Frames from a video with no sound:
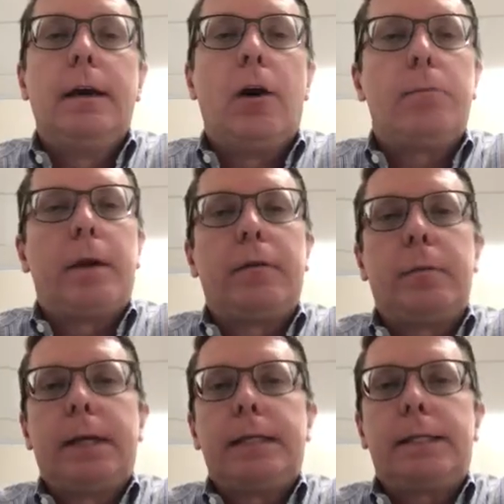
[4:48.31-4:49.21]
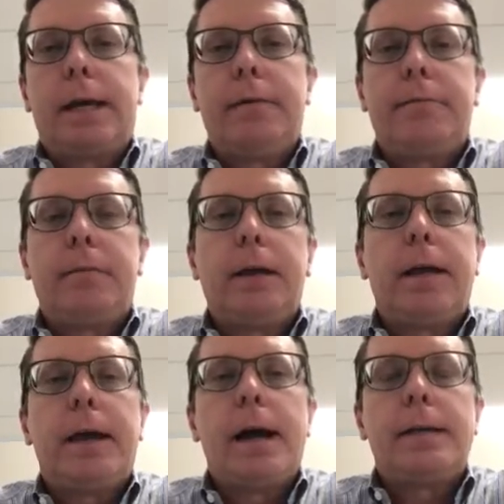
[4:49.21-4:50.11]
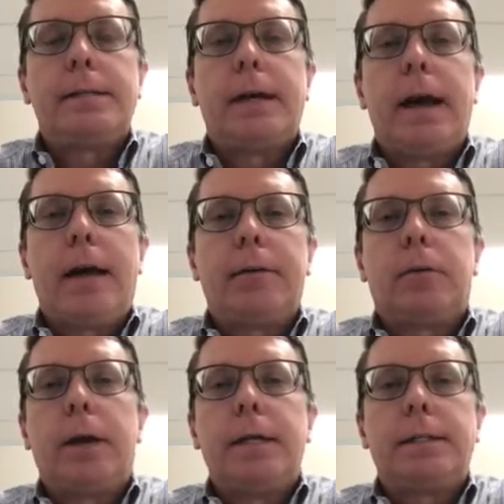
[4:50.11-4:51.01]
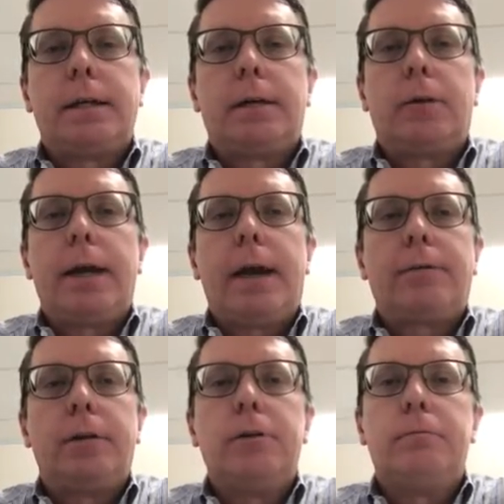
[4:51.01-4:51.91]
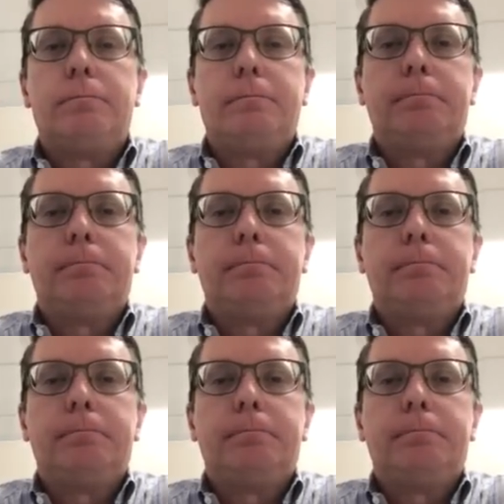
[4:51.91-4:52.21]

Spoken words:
Hope everybody's safe, and have a great afternoon.